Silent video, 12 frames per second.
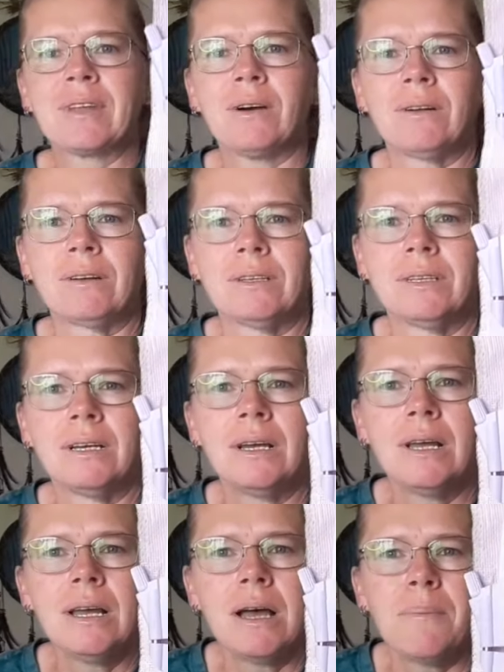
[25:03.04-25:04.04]
on it.
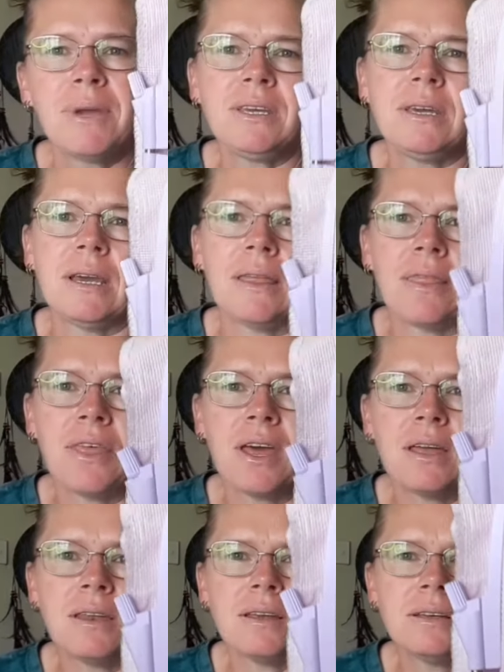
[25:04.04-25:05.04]
But yeah,
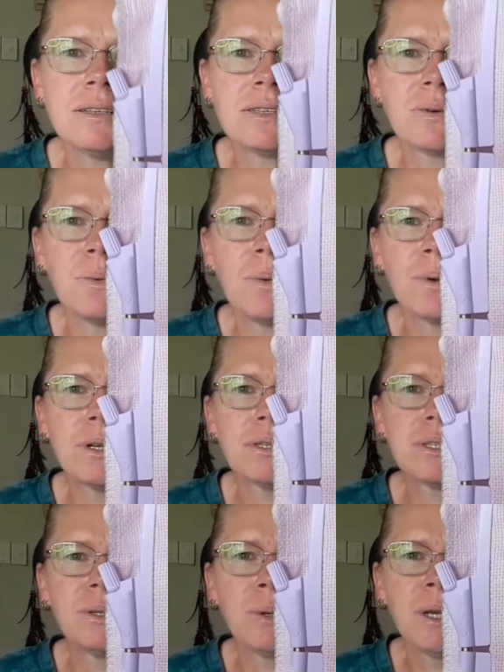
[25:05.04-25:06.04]
that is what
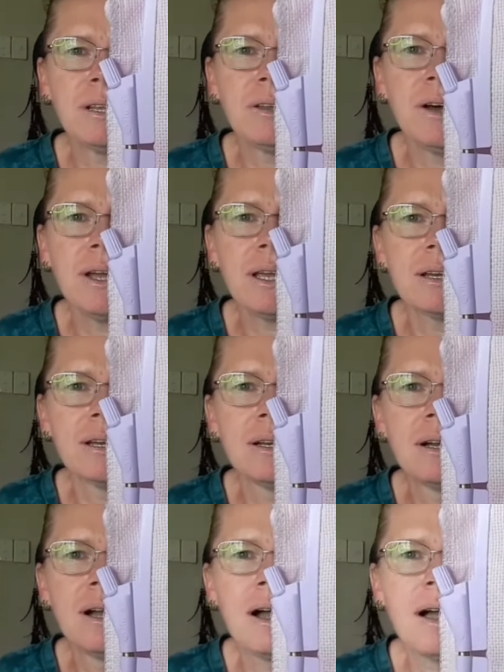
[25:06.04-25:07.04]
it's looking like.
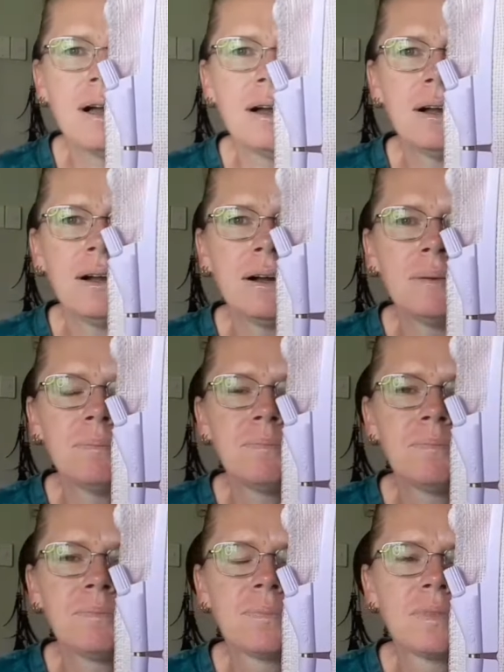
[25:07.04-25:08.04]

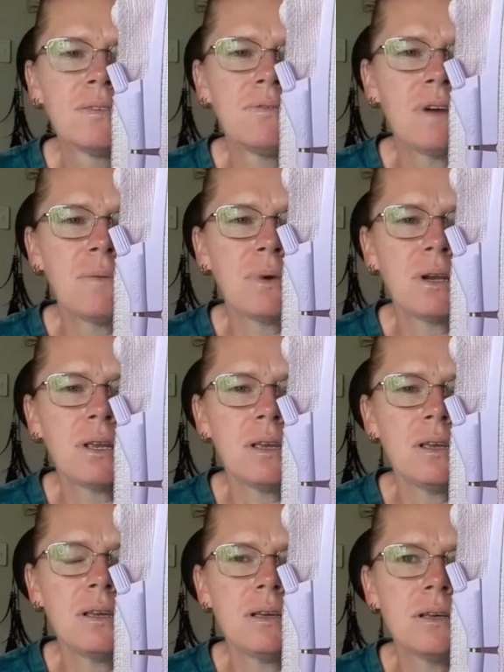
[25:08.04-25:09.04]
Fabric
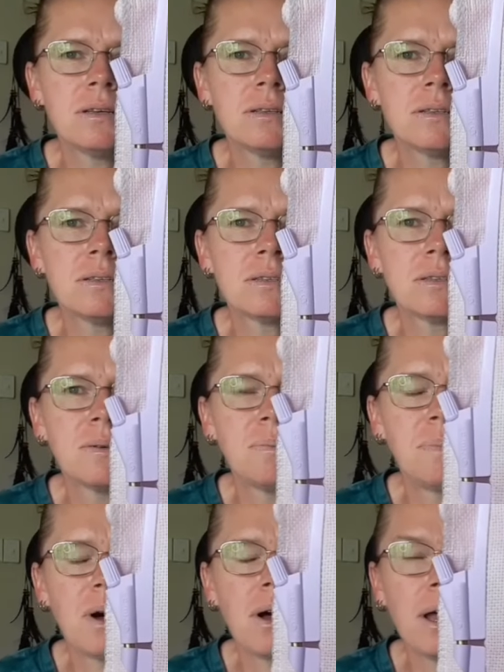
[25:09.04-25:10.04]
is
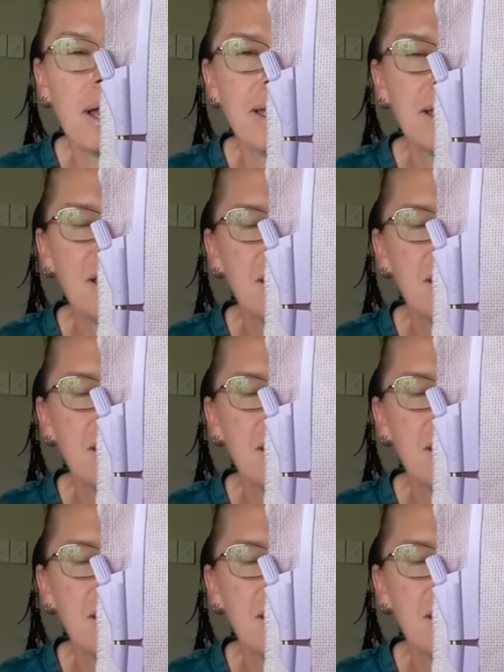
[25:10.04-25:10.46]
by